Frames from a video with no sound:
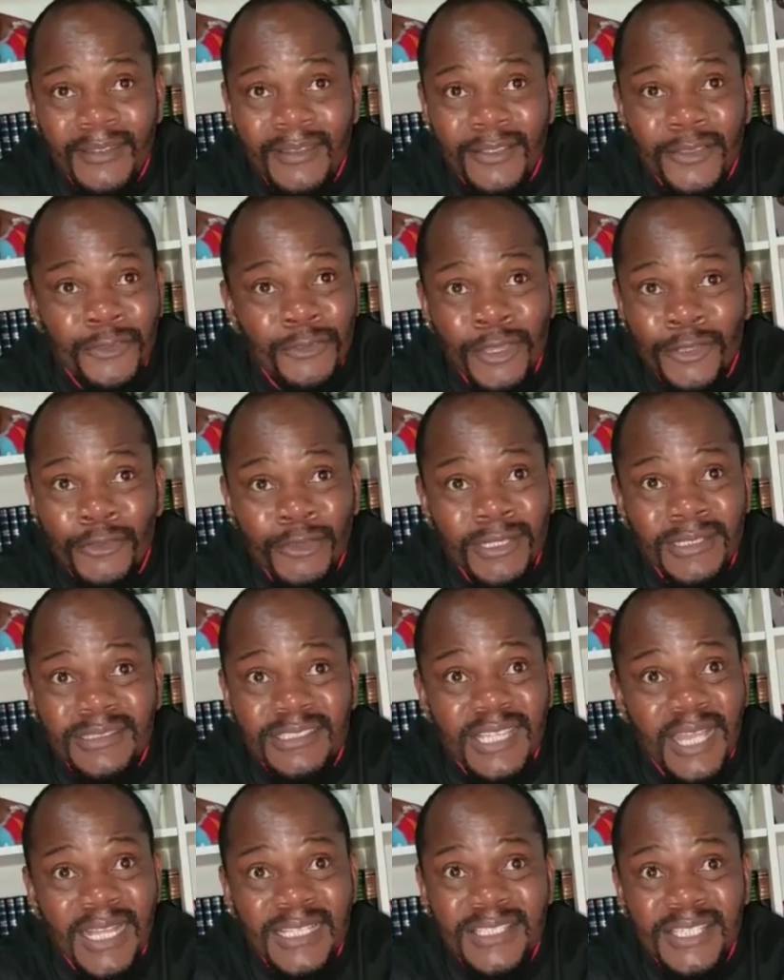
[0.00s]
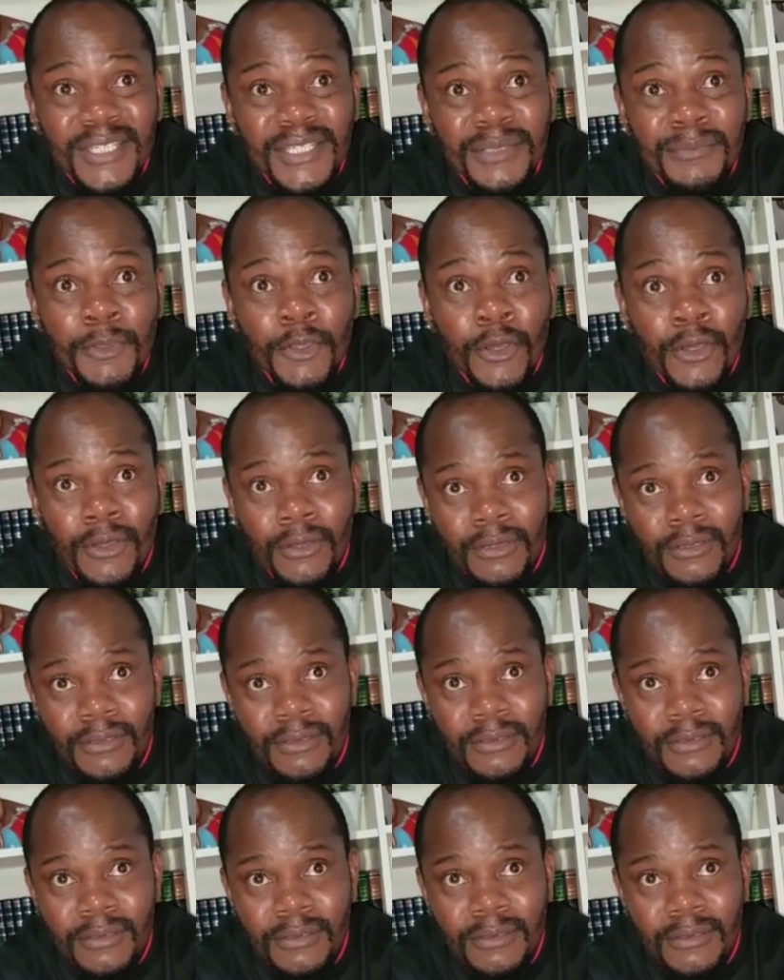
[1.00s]
you are not in charge anymore.
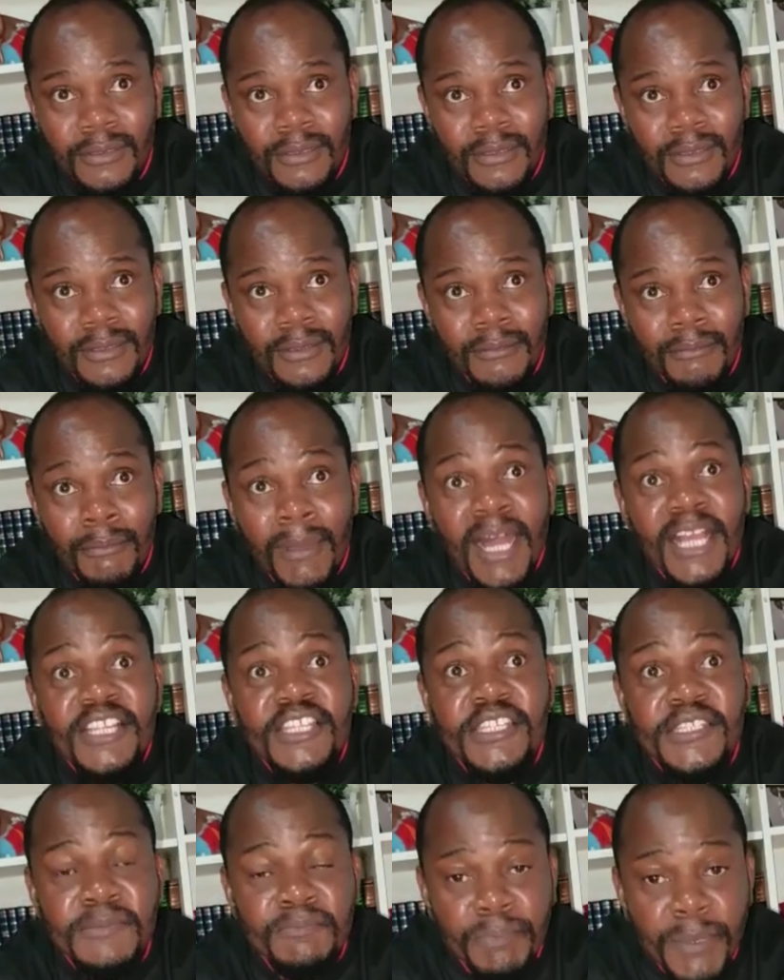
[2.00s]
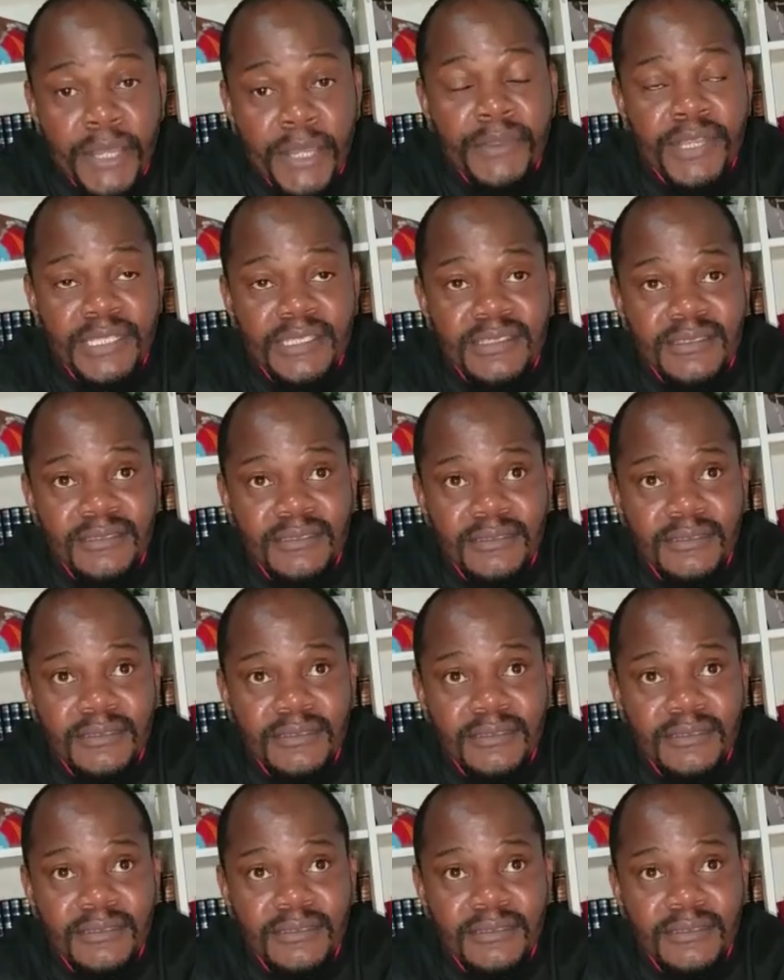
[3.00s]
My spirit